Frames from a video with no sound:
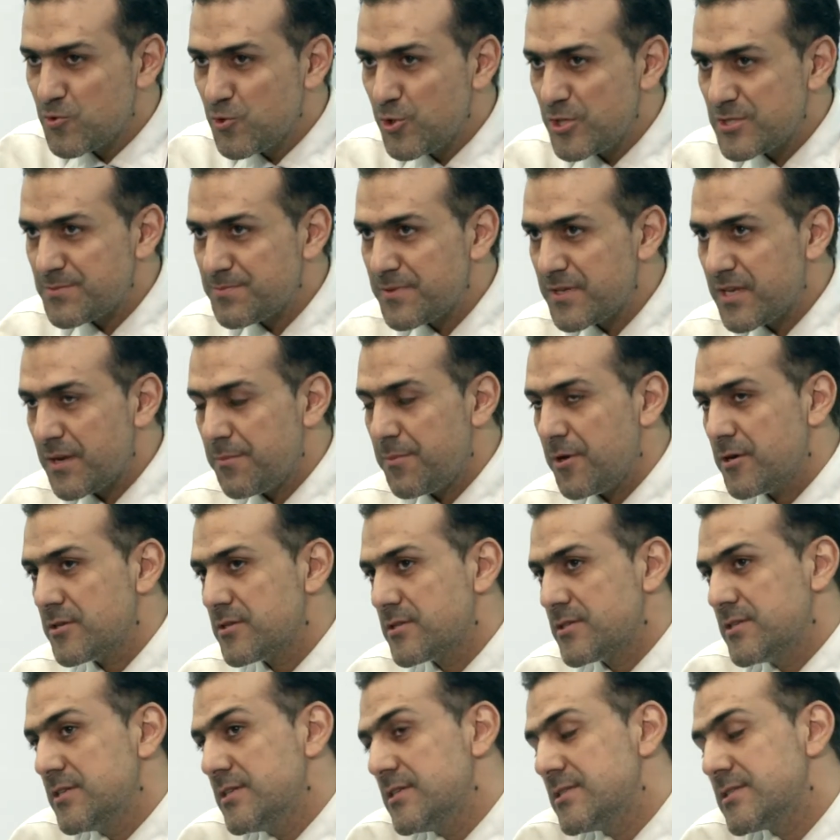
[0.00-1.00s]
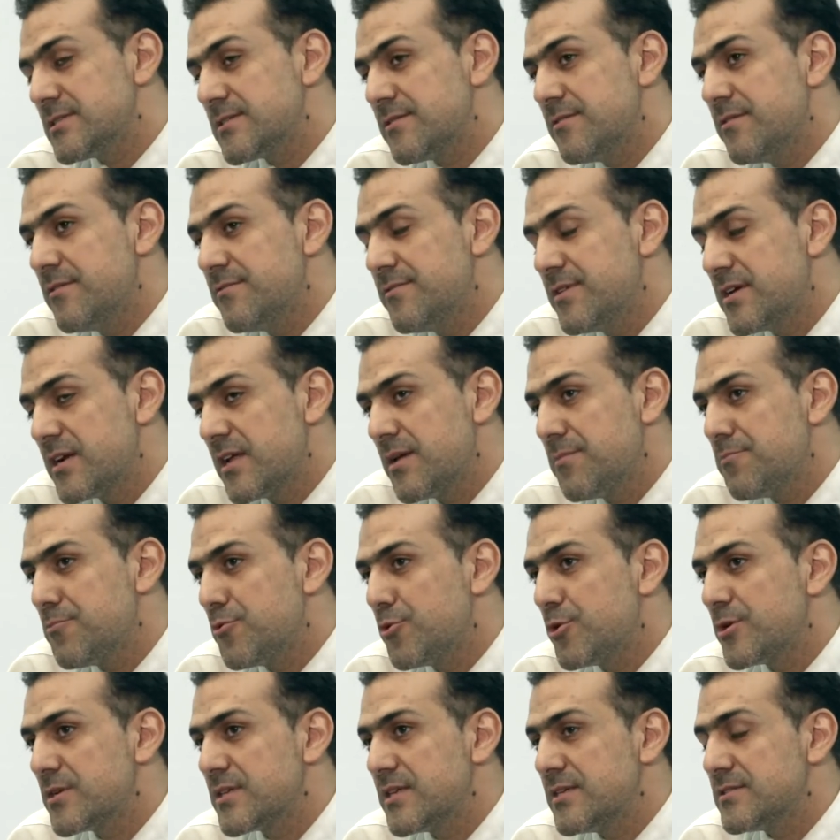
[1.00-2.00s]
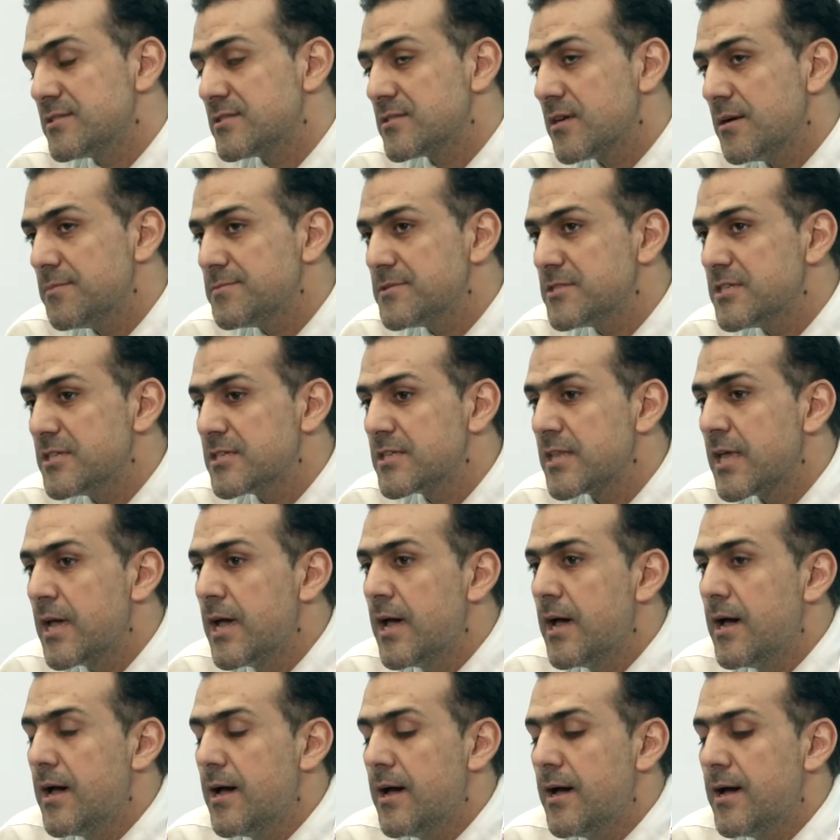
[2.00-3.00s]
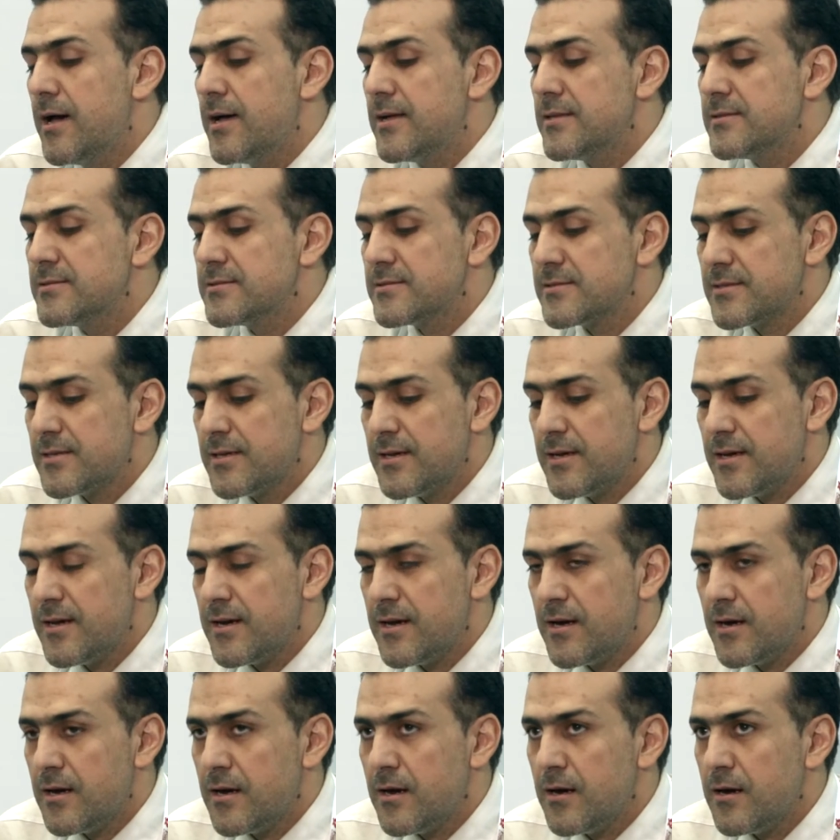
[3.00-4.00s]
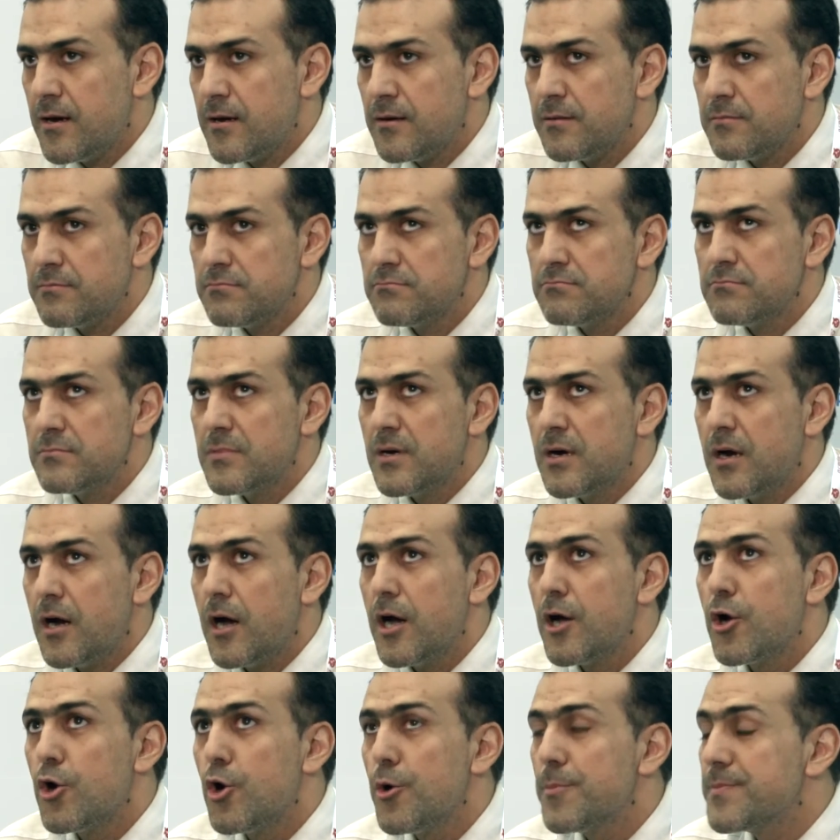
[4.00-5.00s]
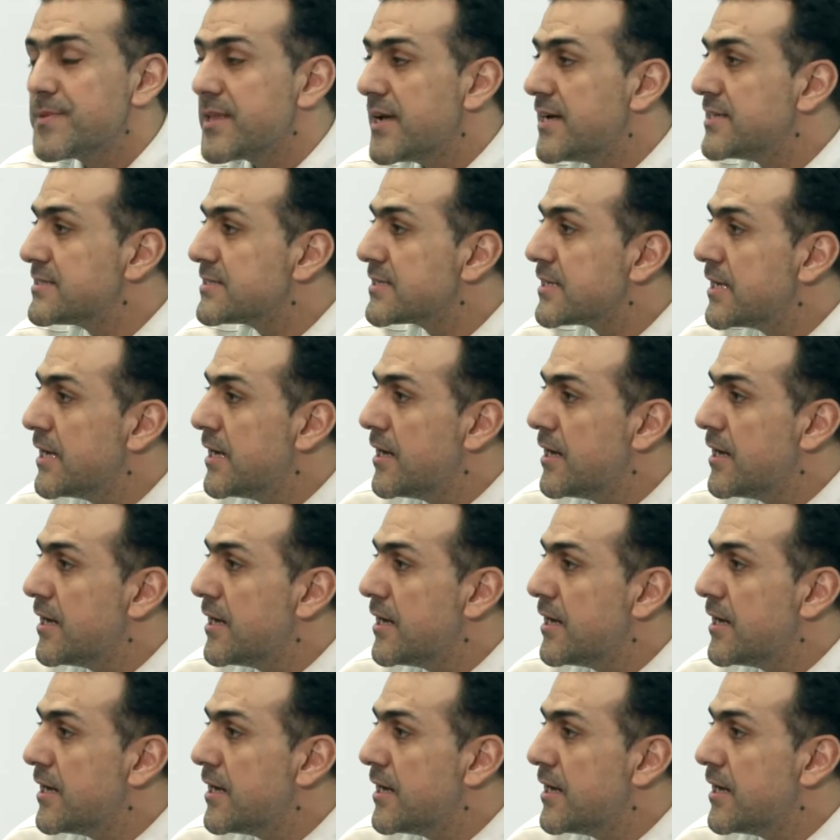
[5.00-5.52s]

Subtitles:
speak about this very important subject, and I hope that